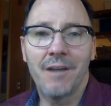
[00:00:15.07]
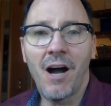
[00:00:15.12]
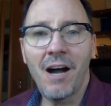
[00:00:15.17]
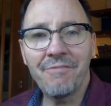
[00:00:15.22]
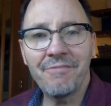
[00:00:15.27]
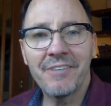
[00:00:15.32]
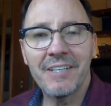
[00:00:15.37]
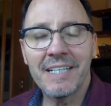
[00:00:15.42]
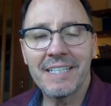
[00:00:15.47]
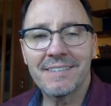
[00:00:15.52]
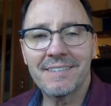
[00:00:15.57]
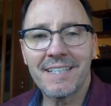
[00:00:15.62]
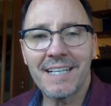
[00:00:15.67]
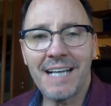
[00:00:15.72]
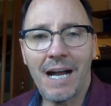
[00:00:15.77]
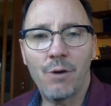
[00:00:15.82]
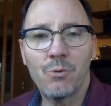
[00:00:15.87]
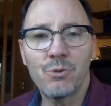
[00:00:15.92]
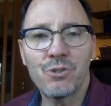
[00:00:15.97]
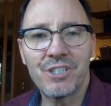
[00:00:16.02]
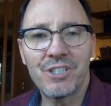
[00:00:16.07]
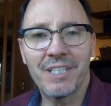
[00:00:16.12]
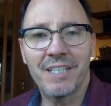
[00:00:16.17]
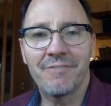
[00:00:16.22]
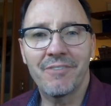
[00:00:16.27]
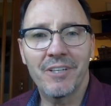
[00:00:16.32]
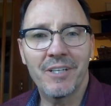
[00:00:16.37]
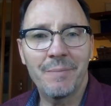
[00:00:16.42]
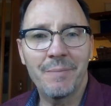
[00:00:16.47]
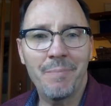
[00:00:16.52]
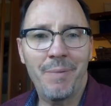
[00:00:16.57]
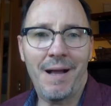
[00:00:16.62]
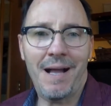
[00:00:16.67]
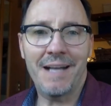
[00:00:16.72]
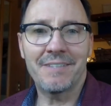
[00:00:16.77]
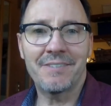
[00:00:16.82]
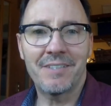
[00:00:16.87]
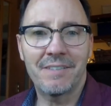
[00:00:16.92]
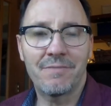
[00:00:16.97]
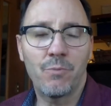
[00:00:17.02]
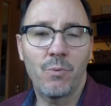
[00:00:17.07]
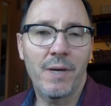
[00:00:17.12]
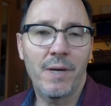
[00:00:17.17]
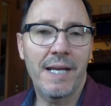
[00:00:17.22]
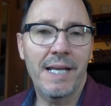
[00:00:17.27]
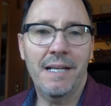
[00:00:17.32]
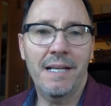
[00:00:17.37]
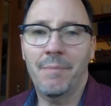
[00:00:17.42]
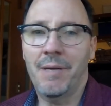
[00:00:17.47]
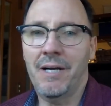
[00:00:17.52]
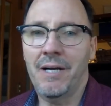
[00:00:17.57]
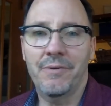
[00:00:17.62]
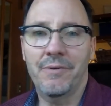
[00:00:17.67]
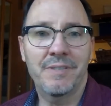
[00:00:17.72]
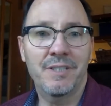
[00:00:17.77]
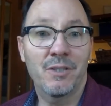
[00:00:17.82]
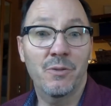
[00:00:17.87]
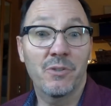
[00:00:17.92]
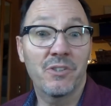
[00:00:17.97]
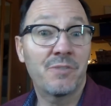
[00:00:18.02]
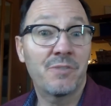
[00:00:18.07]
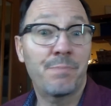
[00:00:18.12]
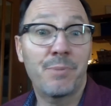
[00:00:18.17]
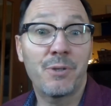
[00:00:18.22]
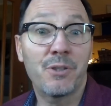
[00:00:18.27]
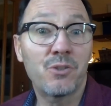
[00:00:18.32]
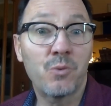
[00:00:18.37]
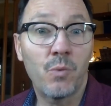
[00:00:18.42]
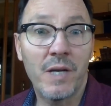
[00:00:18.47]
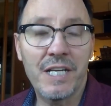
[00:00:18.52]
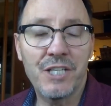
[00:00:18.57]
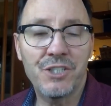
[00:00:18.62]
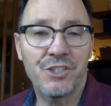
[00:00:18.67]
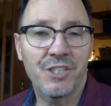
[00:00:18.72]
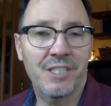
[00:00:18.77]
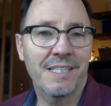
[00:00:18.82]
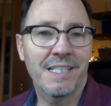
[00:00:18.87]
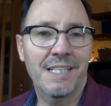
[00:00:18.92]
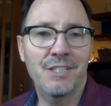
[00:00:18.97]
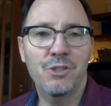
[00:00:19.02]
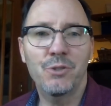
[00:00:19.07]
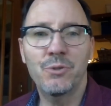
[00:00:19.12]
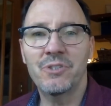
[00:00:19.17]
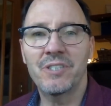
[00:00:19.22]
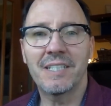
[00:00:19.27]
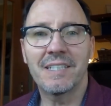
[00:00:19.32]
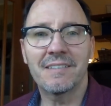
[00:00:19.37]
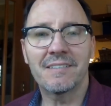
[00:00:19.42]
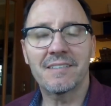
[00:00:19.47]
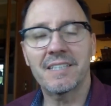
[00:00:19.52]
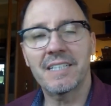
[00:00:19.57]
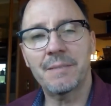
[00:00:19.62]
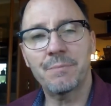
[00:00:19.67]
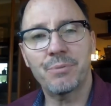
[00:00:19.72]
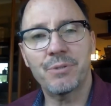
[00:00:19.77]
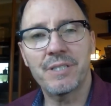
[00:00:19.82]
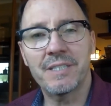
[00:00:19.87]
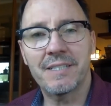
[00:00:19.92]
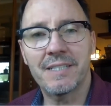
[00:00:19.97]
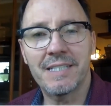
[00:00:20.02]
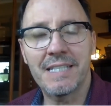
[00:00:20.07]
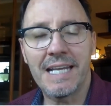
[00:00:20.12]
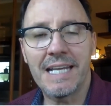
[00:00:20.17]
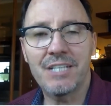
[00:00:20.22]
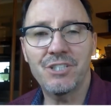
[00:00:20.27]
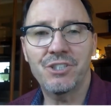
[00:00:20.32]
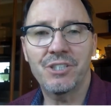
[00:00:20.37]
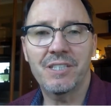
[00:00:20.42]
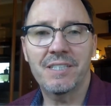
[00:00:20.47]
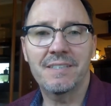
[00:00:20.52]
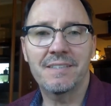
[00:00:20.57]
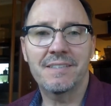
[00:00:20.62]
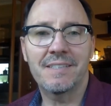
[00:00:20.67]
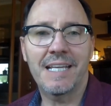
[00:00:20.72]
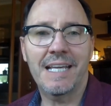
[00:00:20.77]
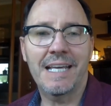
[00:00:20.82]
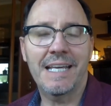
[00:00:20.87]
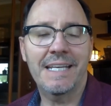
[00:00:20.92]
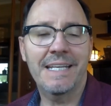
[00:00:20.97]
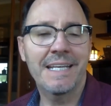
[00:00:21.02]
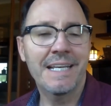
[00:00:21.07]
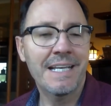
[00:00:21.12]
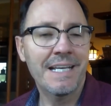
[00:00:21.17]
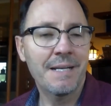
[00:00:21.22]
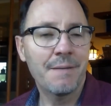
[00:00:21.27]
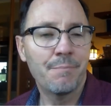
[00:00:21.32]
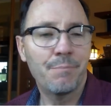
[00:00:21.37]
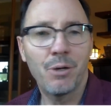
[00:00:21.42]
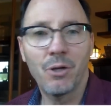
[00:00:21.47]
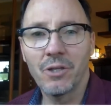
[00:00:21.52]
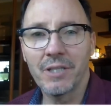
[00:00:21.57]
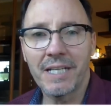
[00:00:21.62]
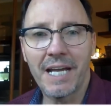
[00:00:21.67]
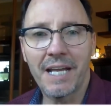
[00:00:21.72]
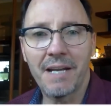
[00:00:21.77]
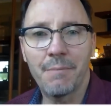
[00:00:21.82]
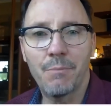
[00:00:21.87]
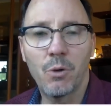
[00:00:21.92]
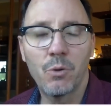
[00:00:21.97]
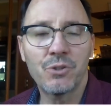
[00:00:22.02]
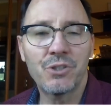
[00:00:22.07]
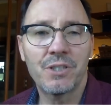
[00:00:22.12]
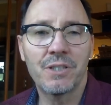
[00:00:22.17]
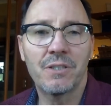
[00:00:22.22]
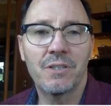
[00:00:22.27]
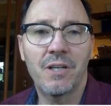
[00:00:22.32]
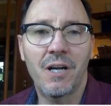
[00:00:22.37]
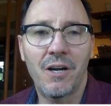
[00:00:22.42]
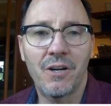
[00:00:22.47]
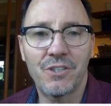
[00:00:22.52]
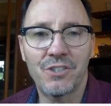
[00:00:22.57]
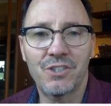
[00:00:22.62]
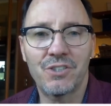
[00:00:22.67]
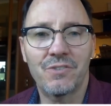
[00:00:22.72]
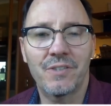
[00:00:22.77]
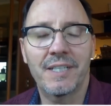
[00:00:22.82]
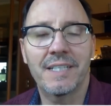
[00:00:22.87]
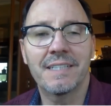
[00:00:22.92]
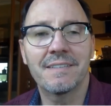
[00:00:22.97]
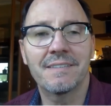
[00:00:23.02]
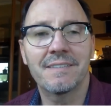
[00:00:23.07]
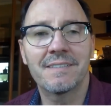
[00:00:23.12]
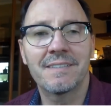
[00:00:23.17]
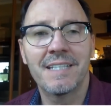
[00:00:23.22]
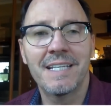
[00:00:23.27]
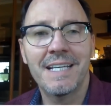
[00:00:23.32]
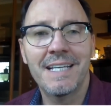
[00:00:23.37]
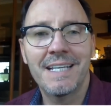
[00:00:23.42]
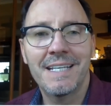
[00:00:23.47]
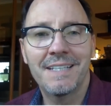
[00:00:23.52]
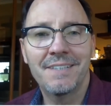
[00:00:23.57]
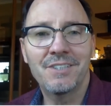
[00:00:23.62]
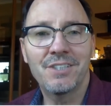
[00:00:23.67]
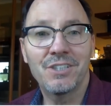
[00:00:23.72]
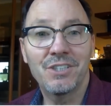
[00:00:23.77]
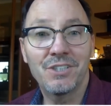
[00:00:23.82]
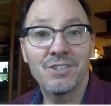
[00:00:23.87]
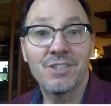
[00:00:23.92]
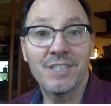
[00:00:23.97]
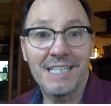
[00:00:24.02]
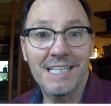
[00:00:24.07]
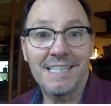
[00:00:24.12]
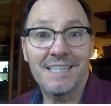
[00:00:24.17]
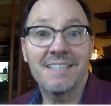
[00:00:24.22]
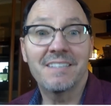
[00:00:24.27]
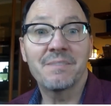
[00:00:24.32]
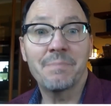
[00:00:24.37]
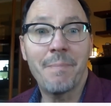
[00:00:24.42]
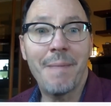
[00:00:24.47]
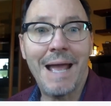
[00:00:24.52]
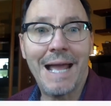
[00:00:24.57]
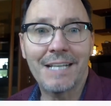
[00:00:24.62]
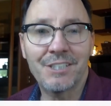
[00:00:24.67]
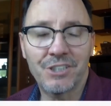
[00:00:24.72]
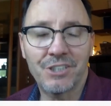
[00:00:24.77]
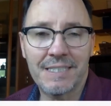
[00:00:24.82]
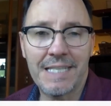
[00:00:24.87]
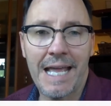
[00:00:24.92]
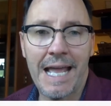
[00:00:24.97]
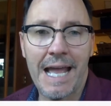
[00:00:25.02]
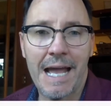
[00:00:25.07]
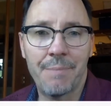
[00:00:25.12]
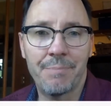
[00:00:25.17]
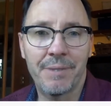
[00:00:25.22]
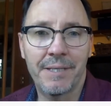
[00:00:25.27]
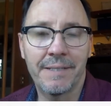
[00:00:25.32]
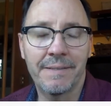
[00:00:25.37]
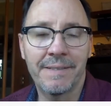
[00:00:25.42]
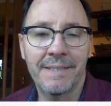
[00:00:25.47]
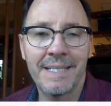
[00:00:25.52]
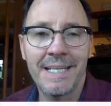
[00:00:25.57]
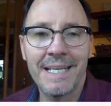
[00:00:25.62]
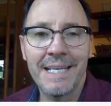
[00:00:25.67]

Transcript: Often it's couched in a very positive way about, you know, it's persuasion and using slick presentations and pulling on emotional heartstrings to, to get this magic to happen.